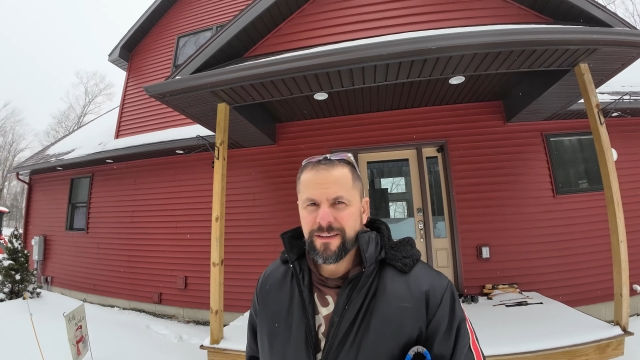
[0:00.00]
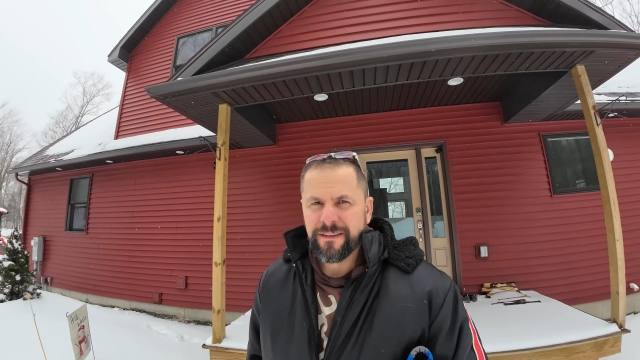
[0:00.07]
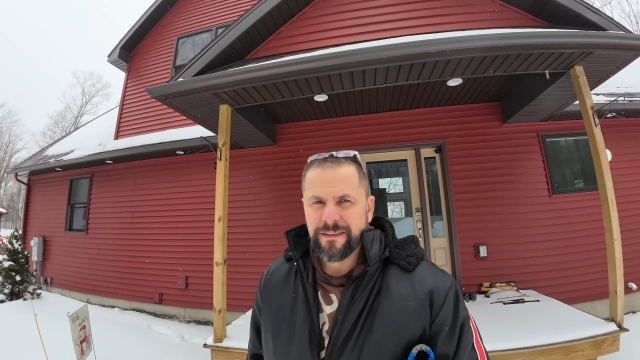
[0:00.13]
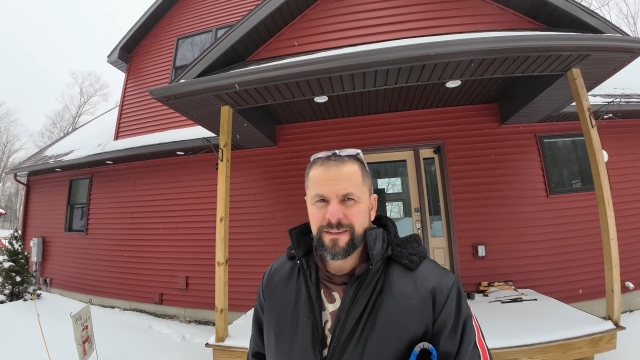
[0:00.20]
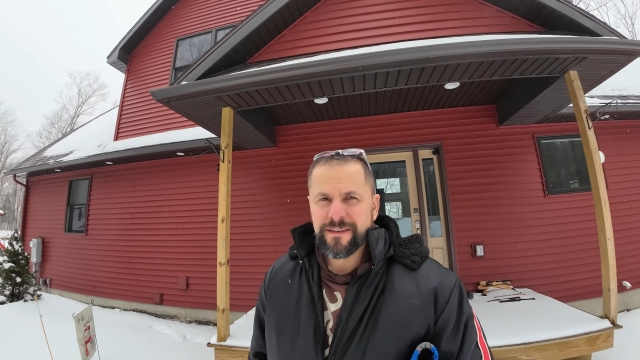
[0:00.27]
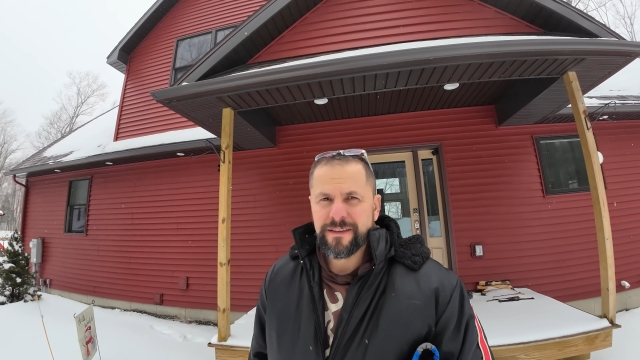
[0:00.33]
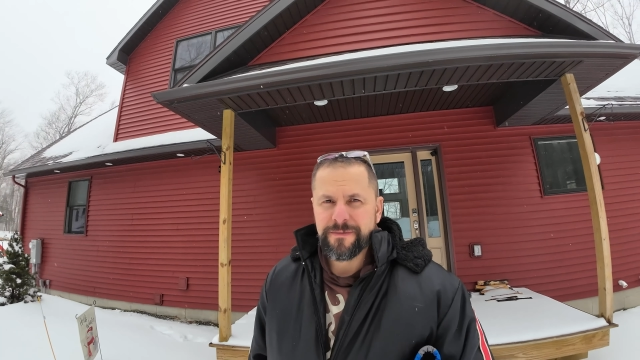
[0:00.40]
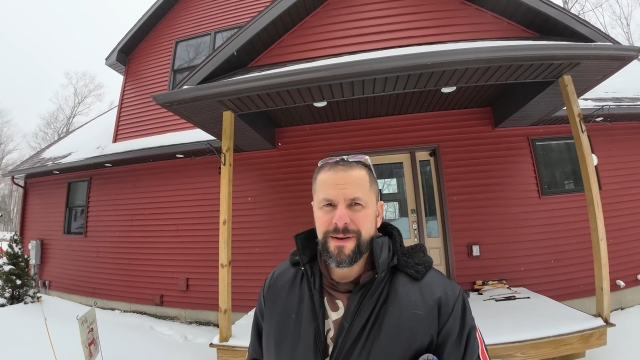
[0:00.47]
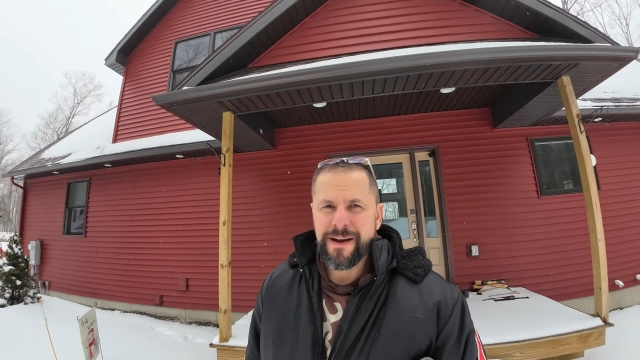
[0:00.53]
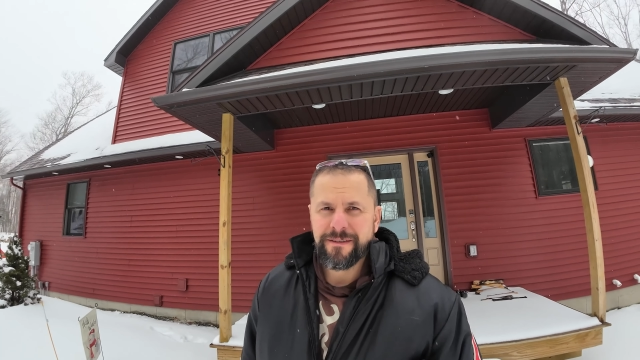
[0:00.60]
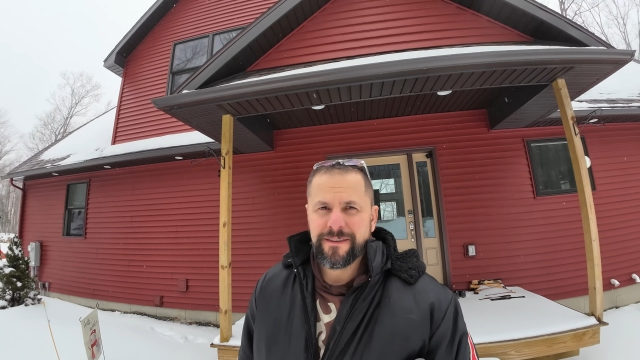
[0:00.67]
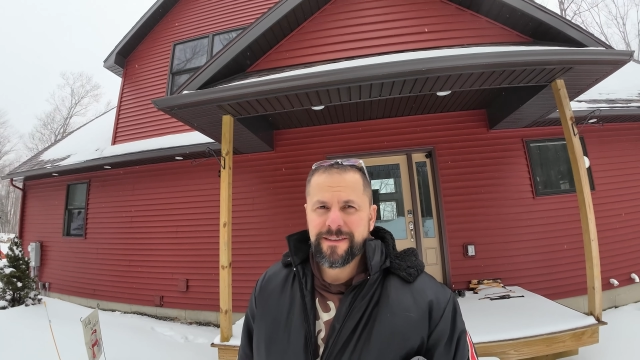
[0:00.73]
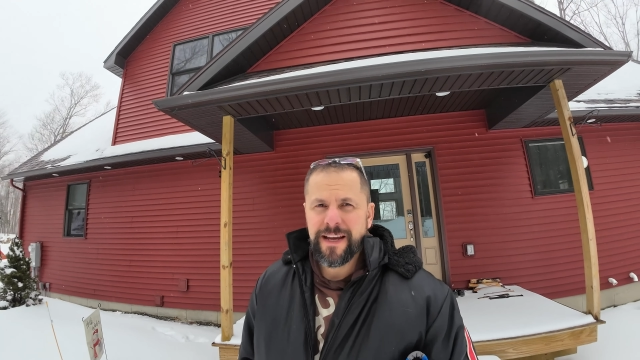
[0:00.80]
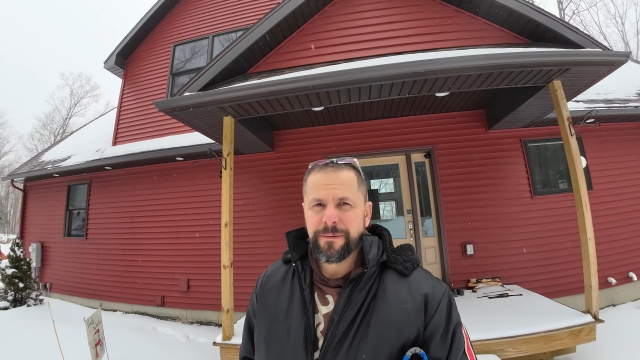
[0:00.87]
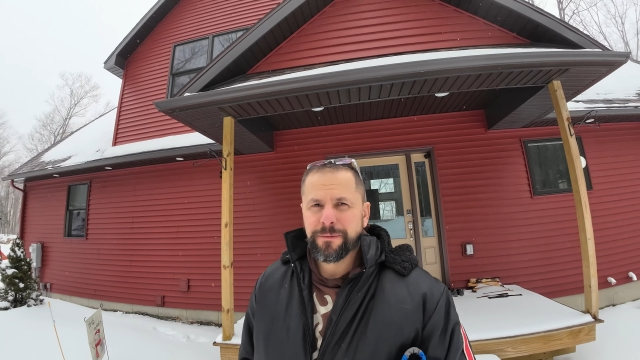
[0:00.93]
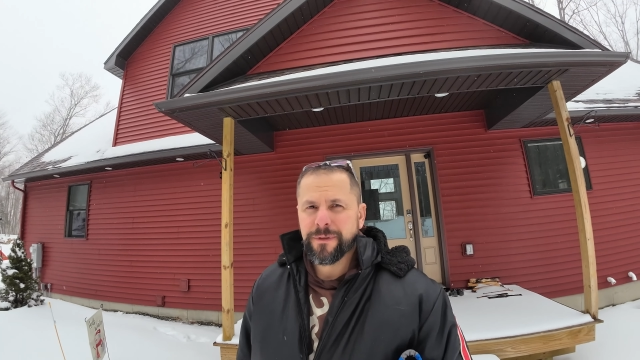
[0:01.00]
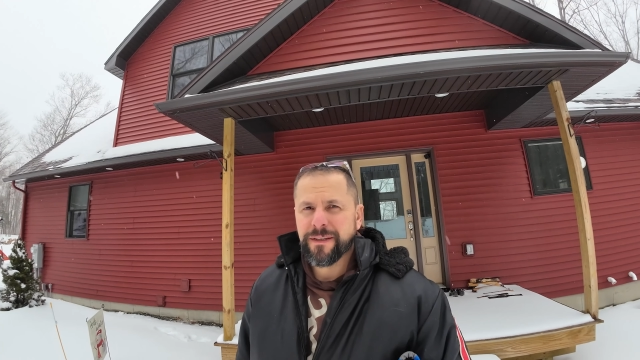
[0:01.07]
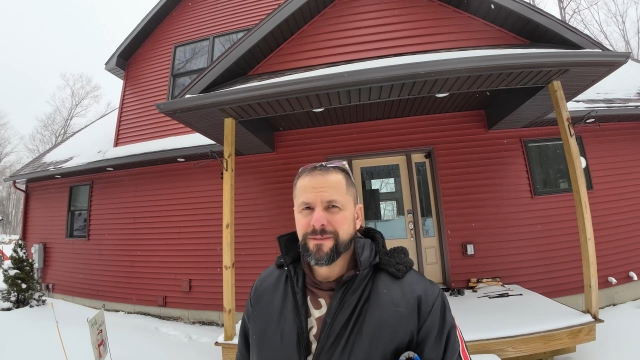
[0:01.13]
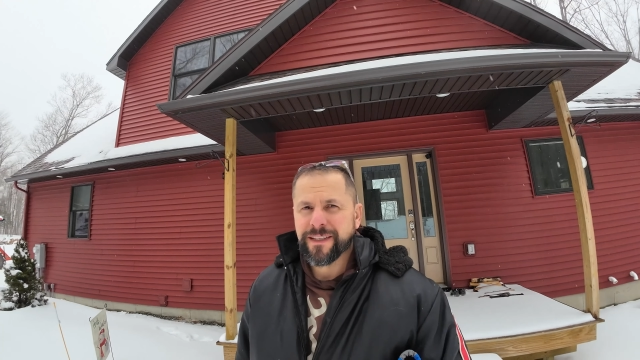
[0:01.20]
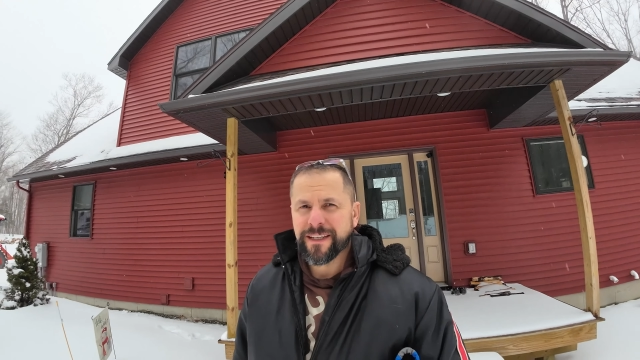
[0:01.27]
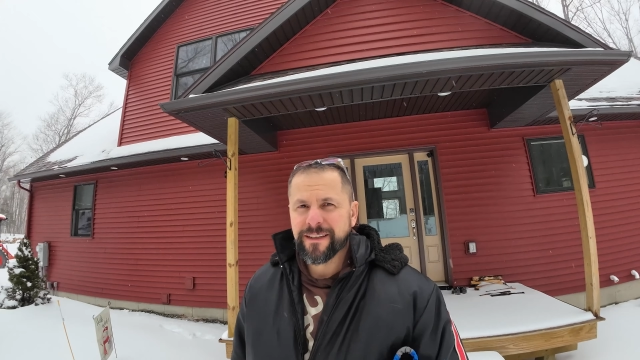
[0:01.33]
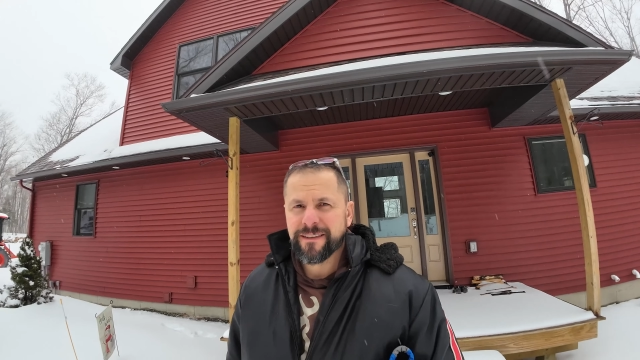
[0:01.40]
This is
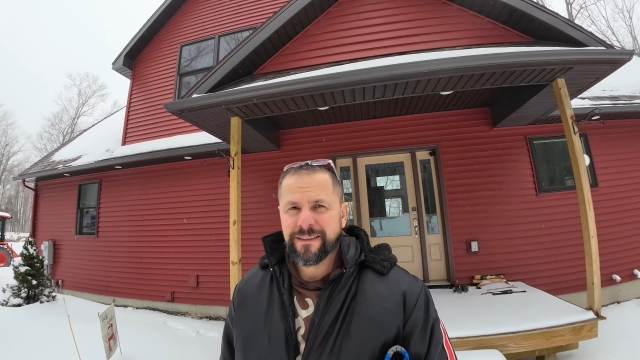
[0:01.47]
Mt.topliving,